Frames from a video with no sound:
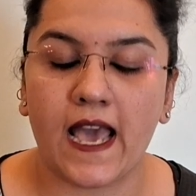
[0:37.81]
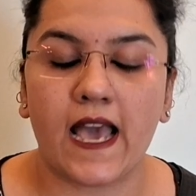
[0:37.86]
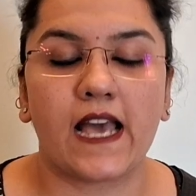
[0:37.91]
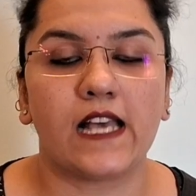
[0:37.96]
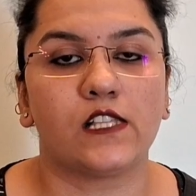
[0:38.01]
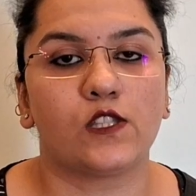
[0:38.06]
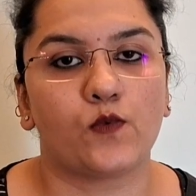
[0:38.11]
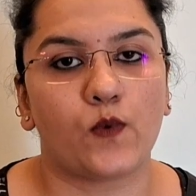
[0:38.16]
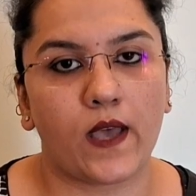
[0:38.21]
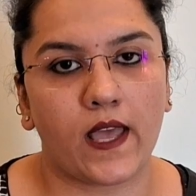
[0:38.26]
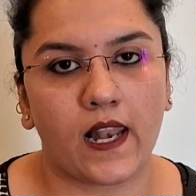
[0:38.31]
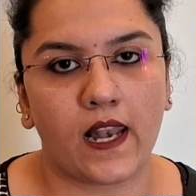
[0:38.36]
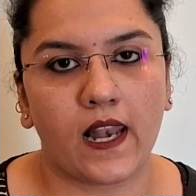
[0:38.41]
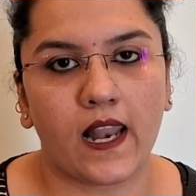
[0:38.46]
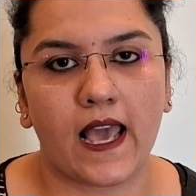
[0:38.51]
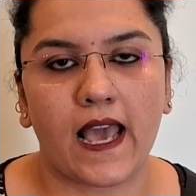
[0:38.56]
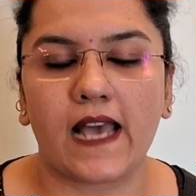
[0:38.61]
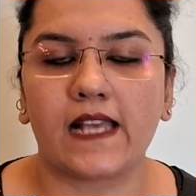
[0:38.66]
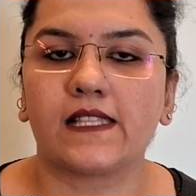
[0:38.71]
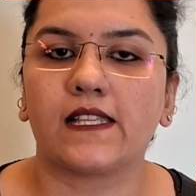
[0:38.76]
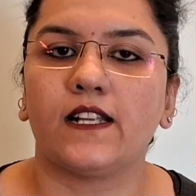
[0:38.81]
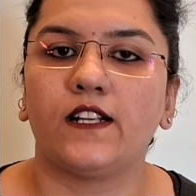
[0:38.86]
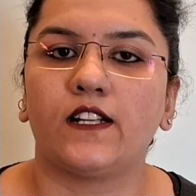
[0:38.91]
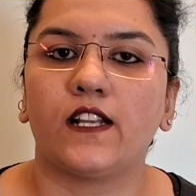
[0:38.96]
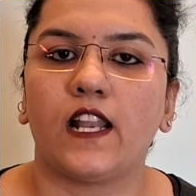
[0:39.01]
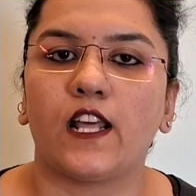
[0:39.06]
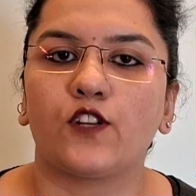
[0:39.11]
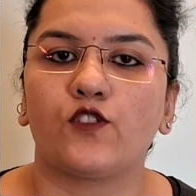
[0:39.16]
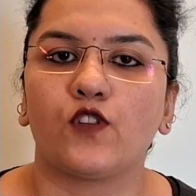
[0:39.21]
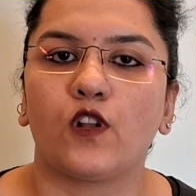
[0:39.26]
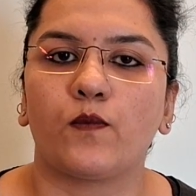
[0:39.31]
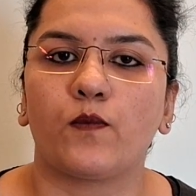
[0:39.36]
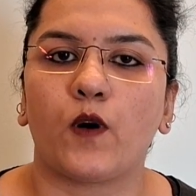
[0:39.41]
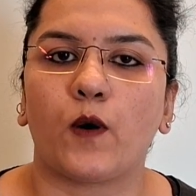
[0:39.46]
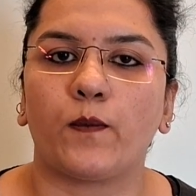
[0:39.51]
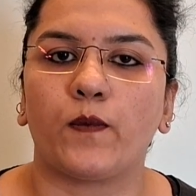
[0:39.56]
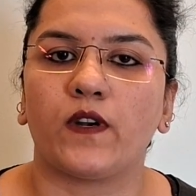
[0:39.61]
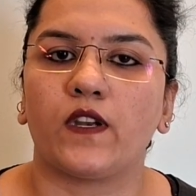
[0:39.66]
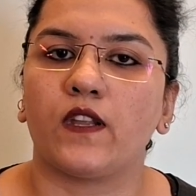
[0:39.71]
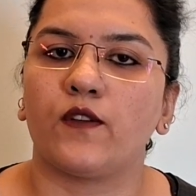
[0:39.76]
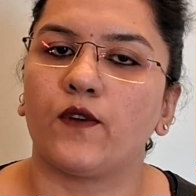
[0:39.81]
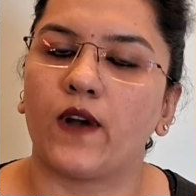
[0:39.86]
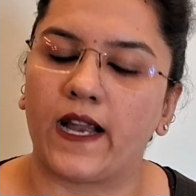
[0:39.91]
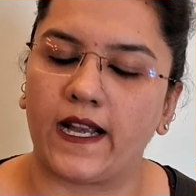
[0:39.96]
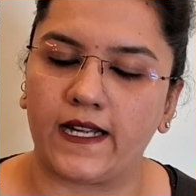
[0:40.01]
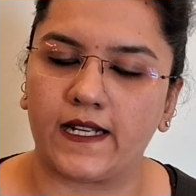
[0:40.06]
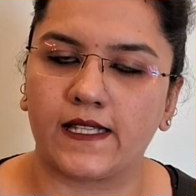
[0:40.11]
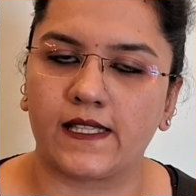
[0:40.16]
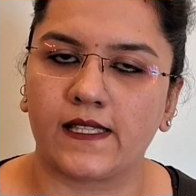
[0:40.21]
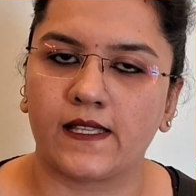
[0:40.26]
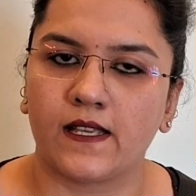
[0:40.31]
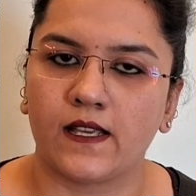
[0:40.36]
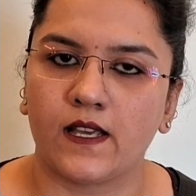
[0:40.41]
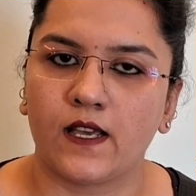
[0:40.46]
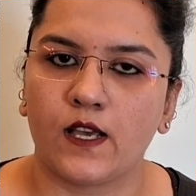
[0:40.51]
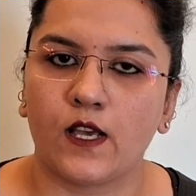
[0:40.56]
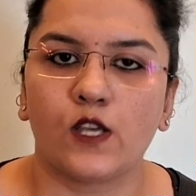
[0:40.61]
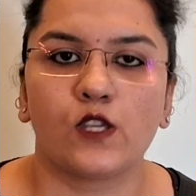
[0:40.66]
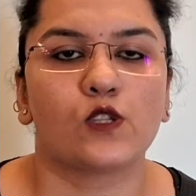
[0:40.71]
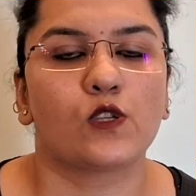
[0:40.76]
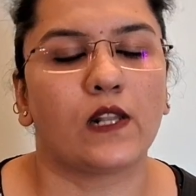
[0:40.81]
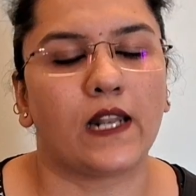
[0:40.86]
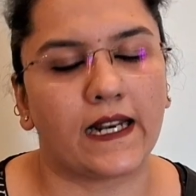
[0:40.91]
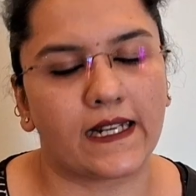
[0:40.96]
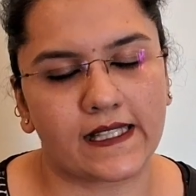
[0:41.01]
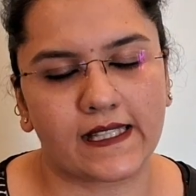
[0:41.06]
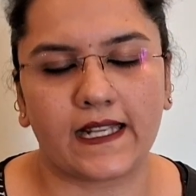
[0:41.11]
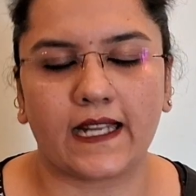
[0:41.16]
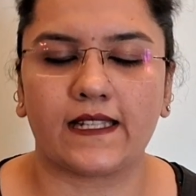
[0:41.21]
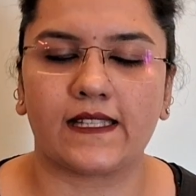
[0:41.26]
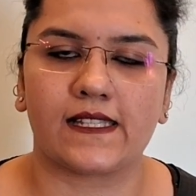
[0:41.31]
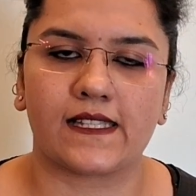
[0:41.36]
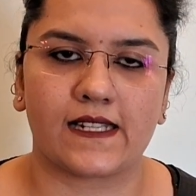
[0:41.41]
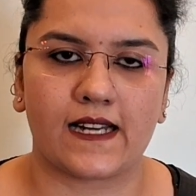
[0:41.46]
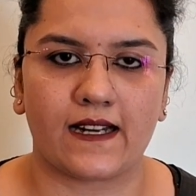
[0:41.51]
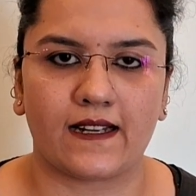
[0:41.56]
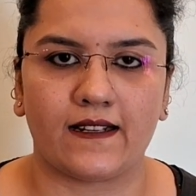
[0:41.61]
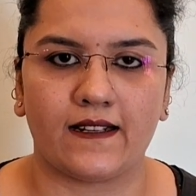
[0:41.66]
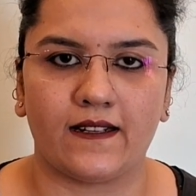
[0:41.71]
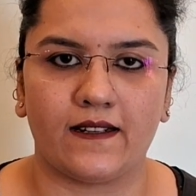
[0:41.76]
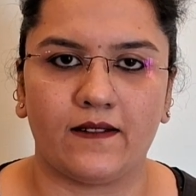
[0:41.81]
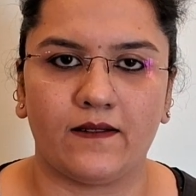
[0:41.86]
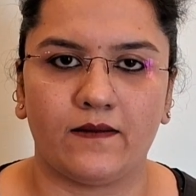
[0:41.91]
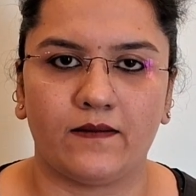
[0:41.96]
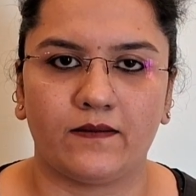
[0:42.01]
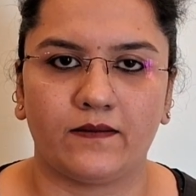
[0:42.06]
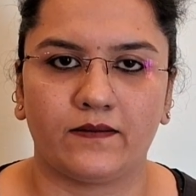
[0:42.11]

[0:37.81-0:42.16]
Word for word: as well as intellectual property rights. So let's get started.